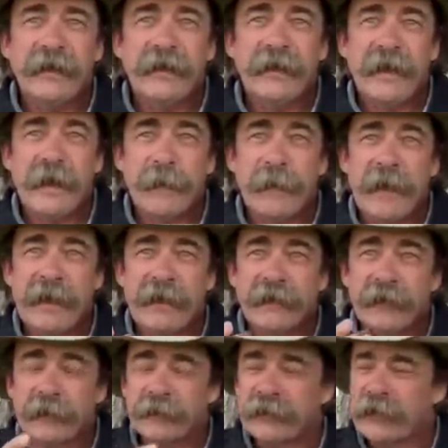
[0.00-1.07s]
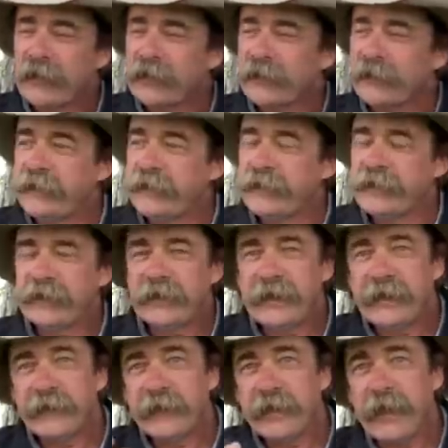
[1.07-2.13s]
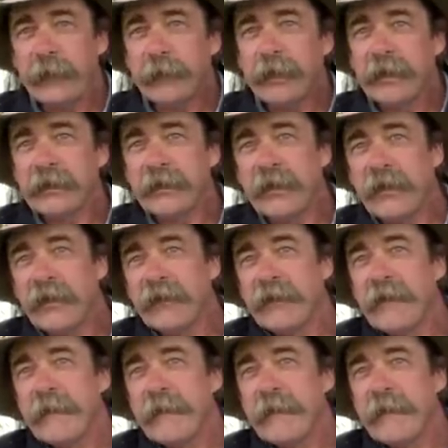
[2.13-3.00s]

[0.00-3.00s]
that made it from start to finish and never got bucked off.